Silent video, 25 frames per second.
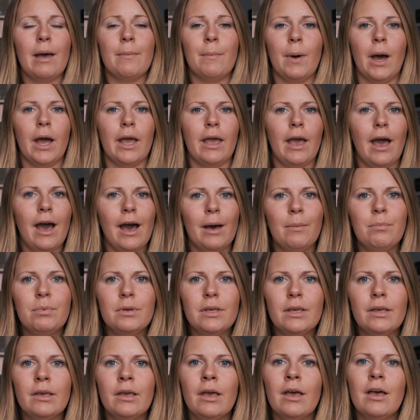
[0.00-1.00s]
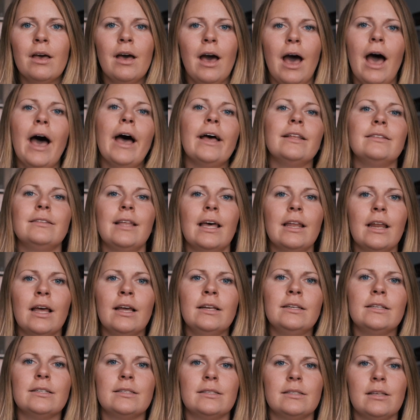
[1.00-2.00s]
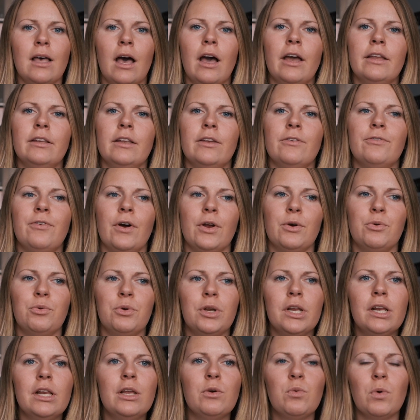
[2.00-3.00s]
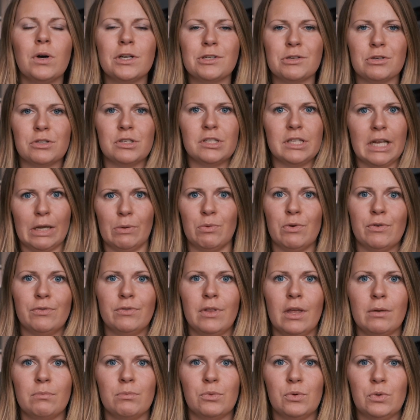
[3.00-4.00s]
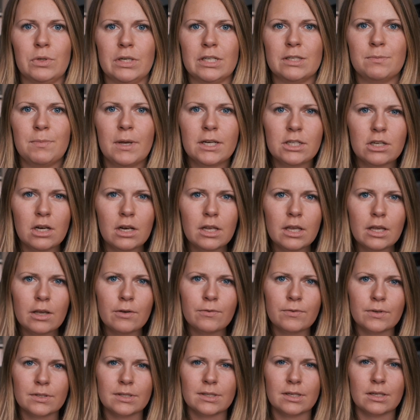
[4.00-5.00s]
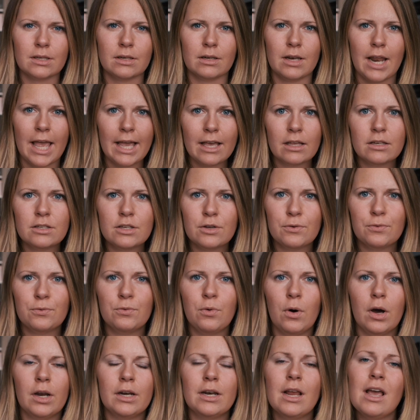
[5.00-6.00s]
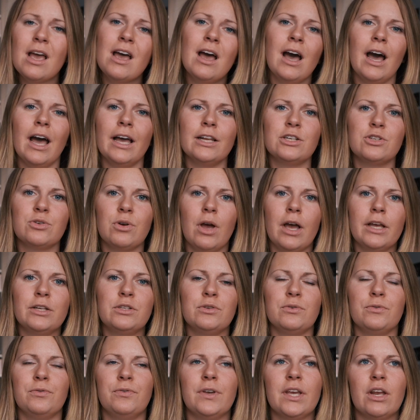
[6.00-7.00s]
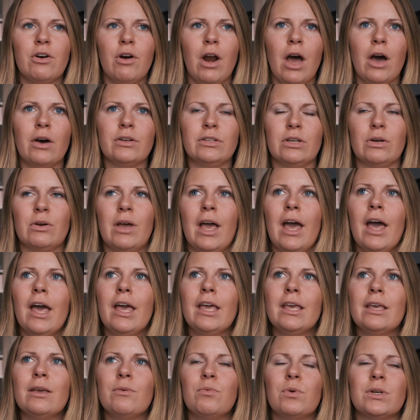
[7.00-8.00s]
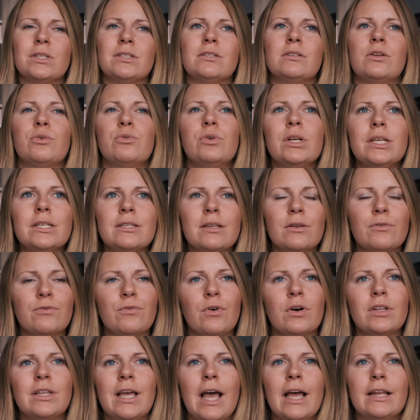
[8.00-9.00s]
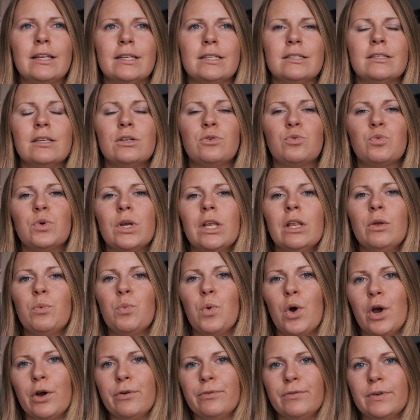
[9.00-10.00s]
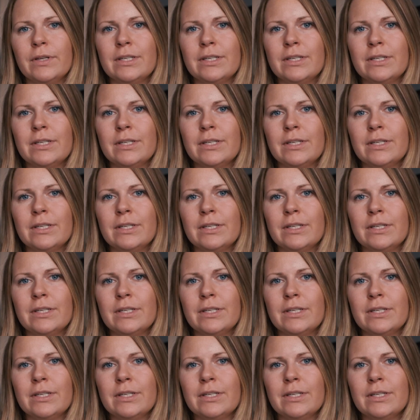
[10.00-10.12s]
am I happy? And then I decide if I really want to stick with that mood. Especially if it's a negative one, I try to figure out, okay, what's the reason for that? Is it really worth